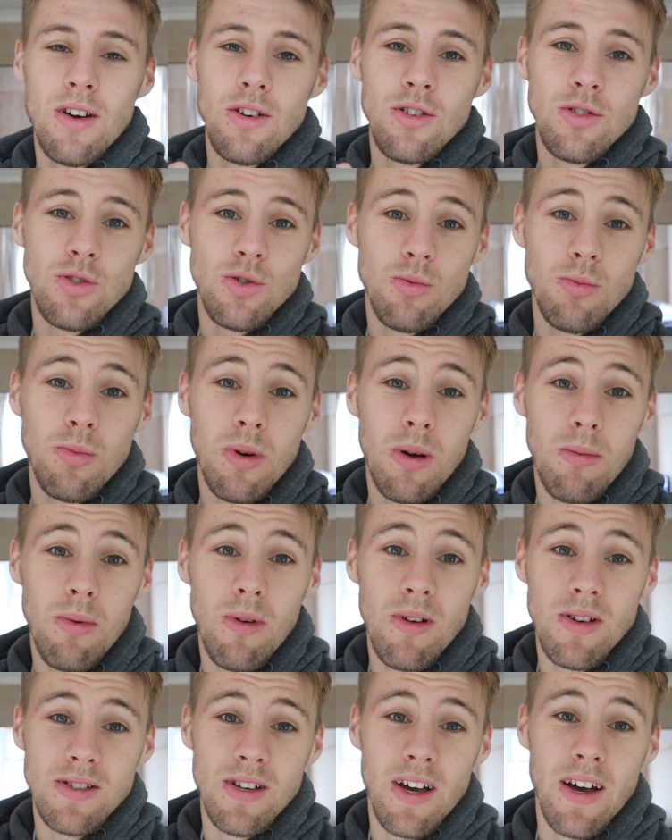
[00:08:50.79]
some
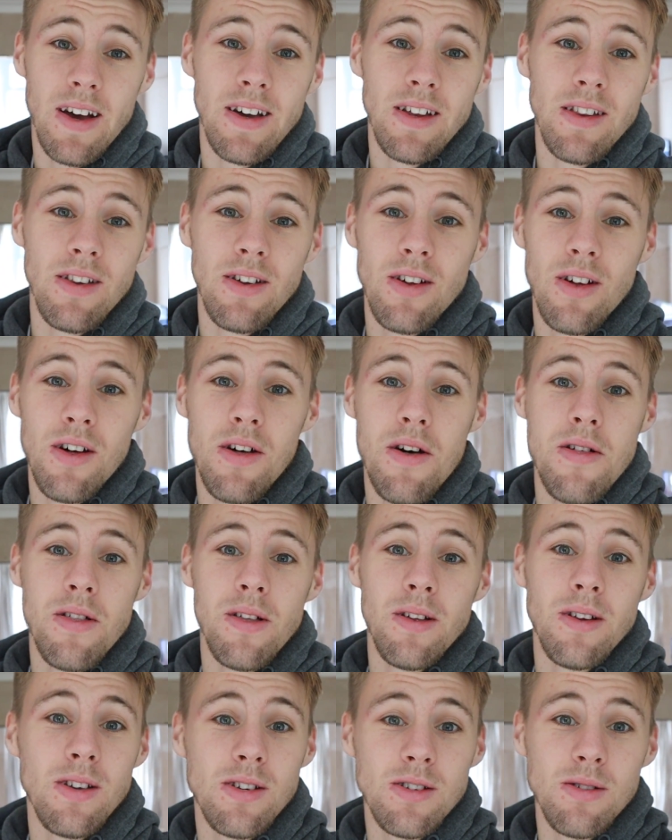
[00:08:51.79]
people are saying that
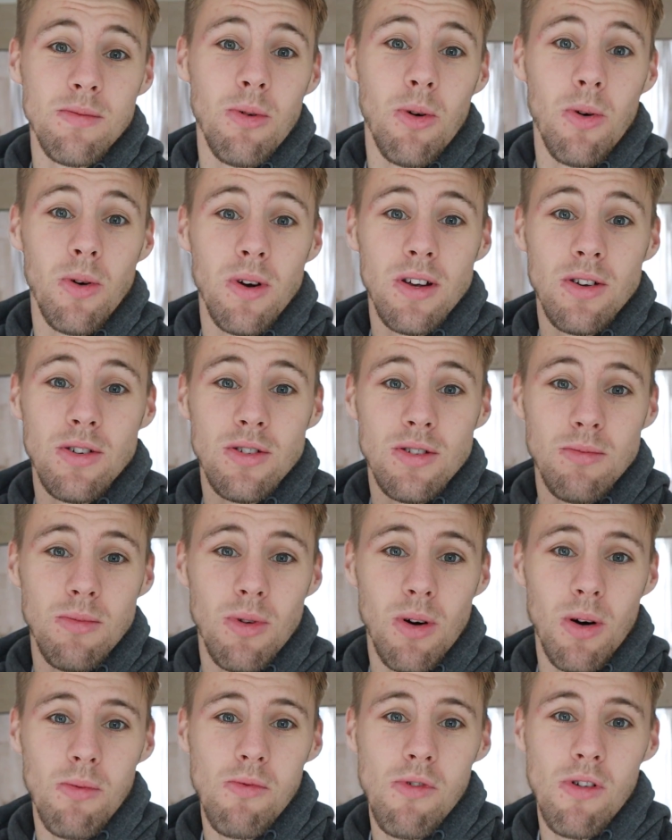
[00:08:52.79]
they're disappointed because I'm
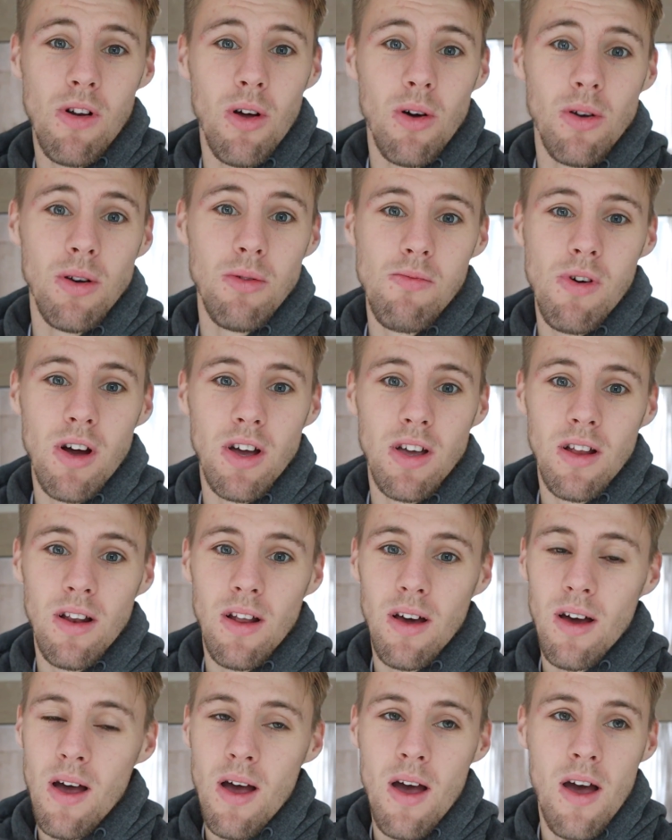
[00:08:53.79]
not uploading
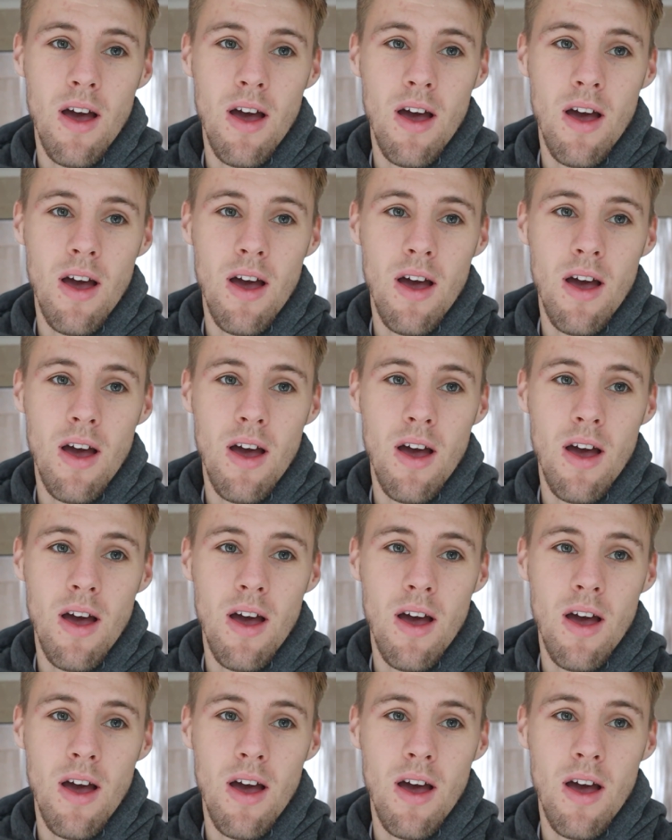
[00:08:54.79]
regular.